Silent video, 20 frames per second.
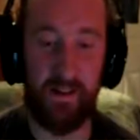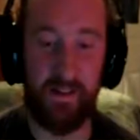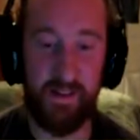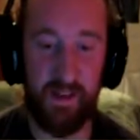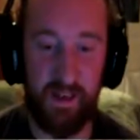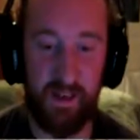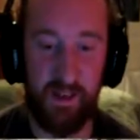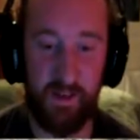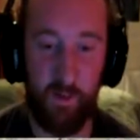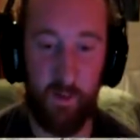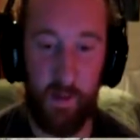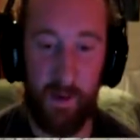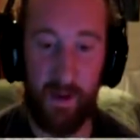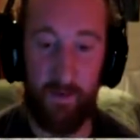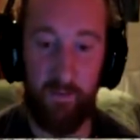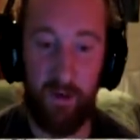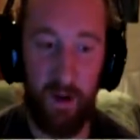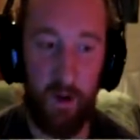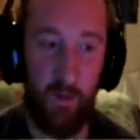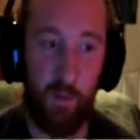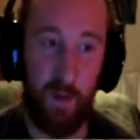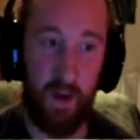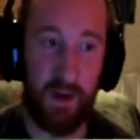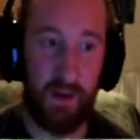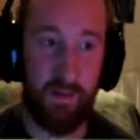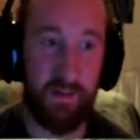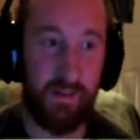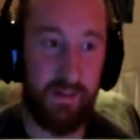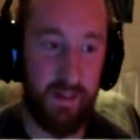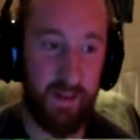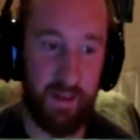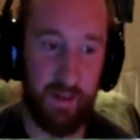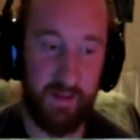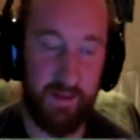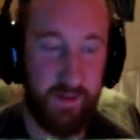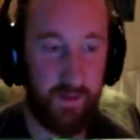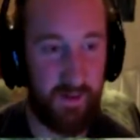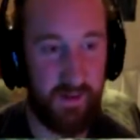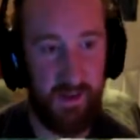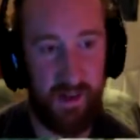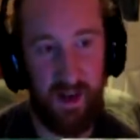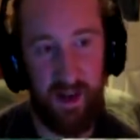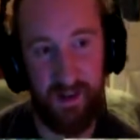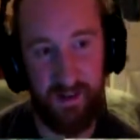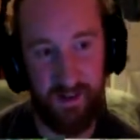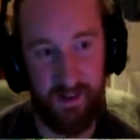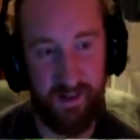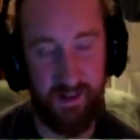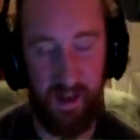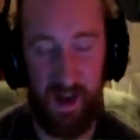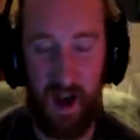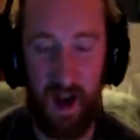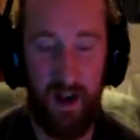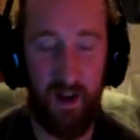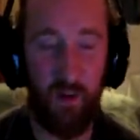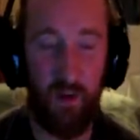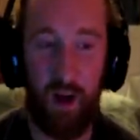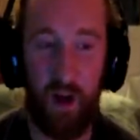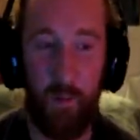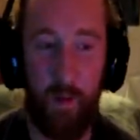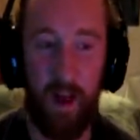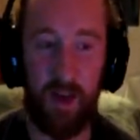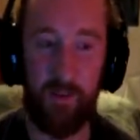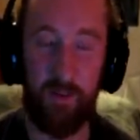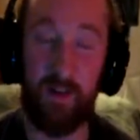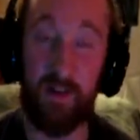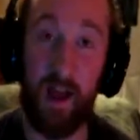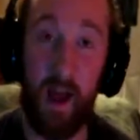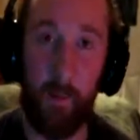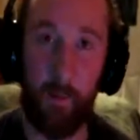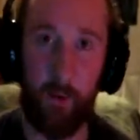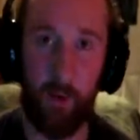see it, so if I make a video, everybody can see it. So it's, it's just, I don't want to manage my time